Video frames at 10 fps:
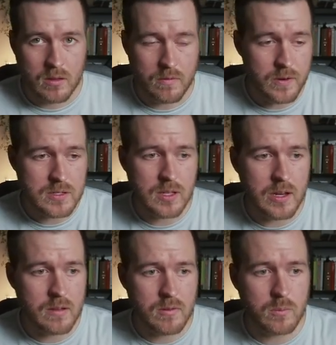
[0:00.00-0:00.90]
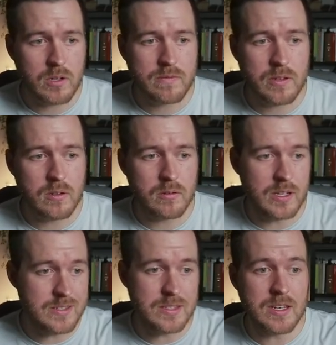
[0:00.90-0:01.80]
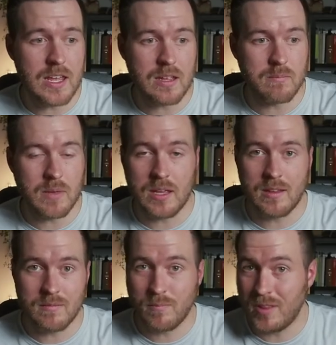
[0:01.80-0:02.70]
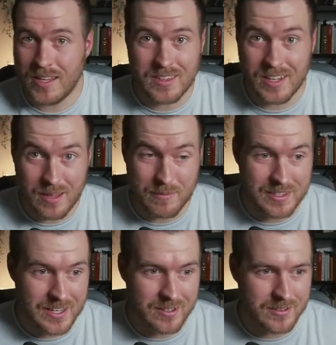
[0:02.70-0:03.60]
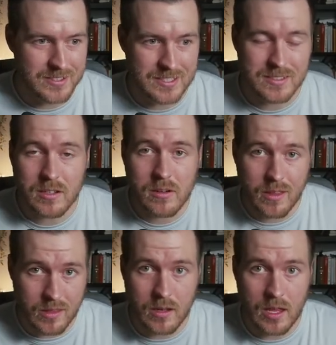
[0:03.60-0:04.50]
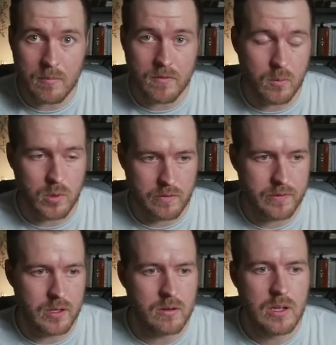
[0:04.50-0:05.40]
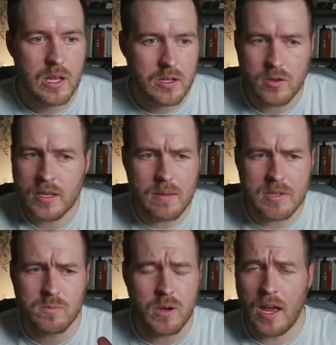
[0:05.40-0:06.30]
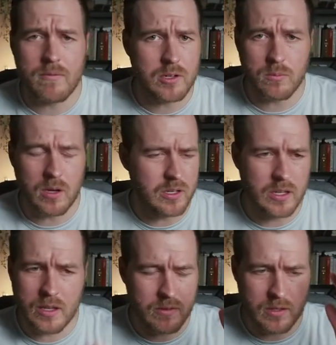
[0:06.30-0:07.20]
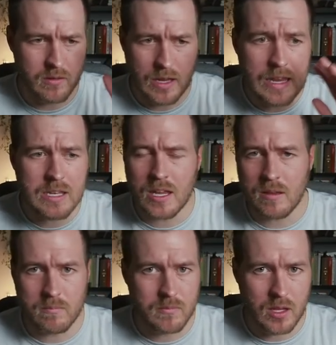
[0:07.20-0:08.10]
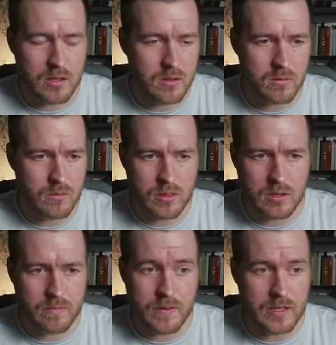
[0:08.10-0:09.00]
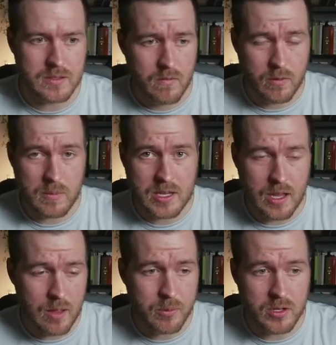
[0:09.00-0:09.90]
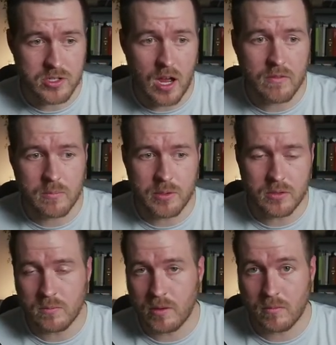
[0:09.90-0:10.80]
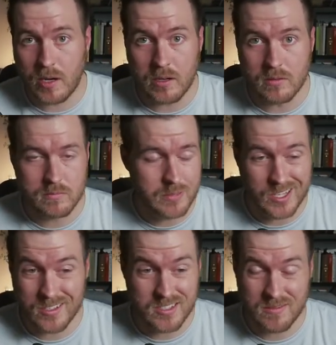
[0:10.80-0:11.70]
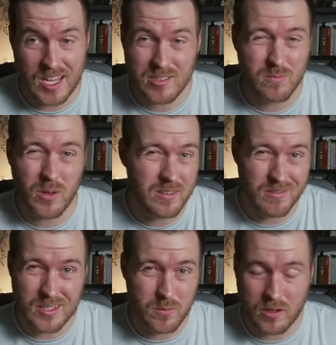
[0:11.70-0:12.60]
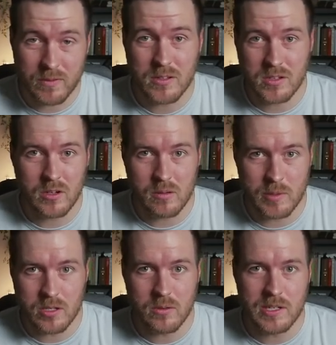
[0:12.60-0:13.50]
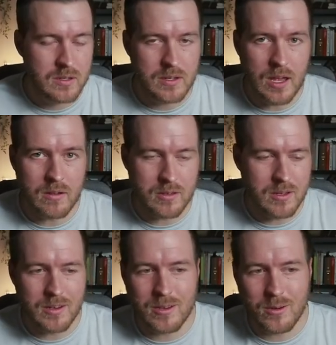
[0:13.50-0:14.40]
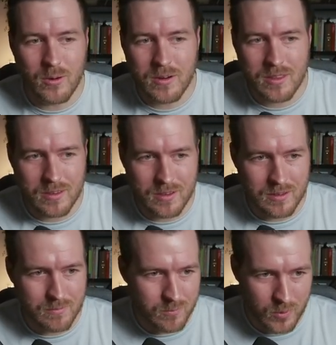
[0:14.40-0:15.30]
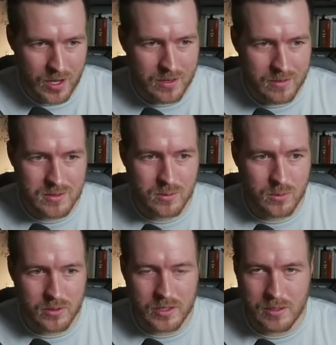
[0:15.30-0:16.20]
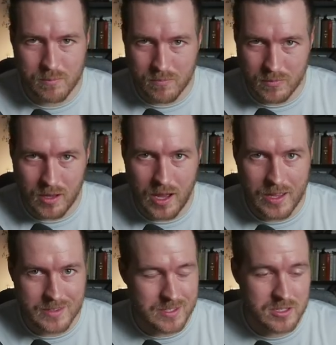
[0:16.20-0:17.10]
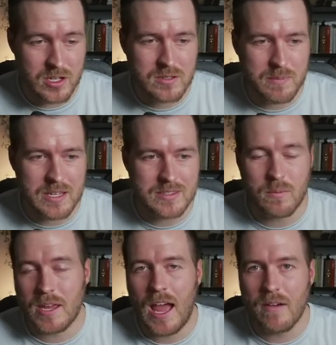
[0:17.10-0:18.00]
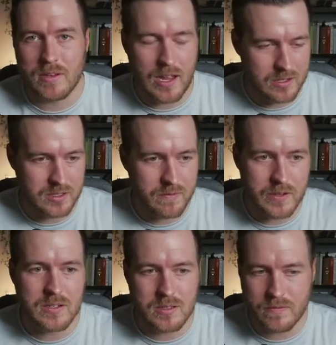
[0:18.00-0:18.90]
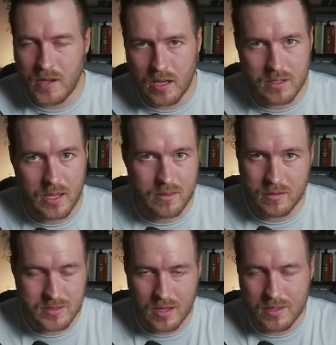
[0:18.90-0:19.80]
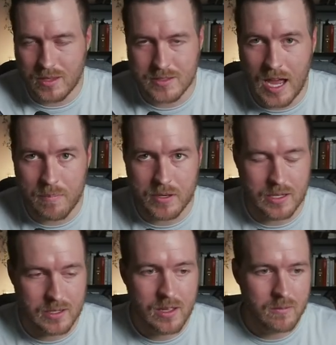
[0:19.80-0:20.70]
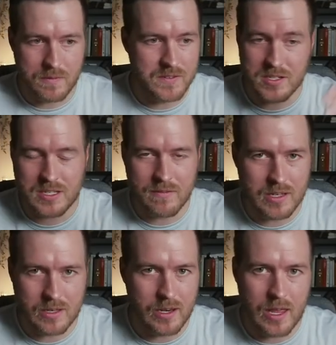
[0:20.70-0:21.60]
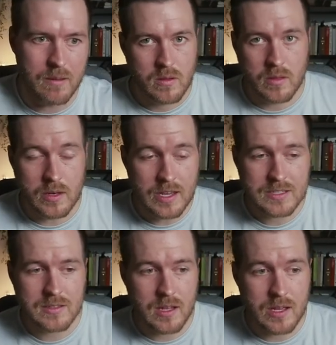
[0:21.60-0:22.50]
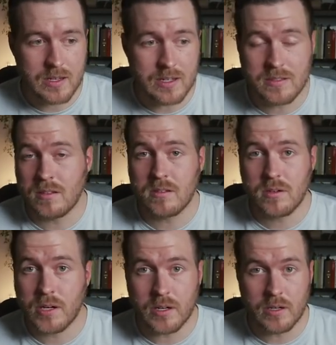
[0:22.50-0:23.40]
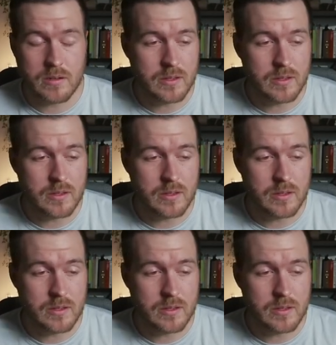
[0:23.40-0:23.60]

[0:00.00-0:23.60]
The first line of the workflow is the name, and like the name entails, it's literally the name of the workflow. You can name this whatever you want. You can give it any name that you think fits. For me, I put Java build with Gradle because that's what this workflow is going to be doing. Now, you can ignore the red squirrely lines. It just means that we haven't actually finished the file yet. There's nothing that's happening. We've just given it a name. The next line is the trigger.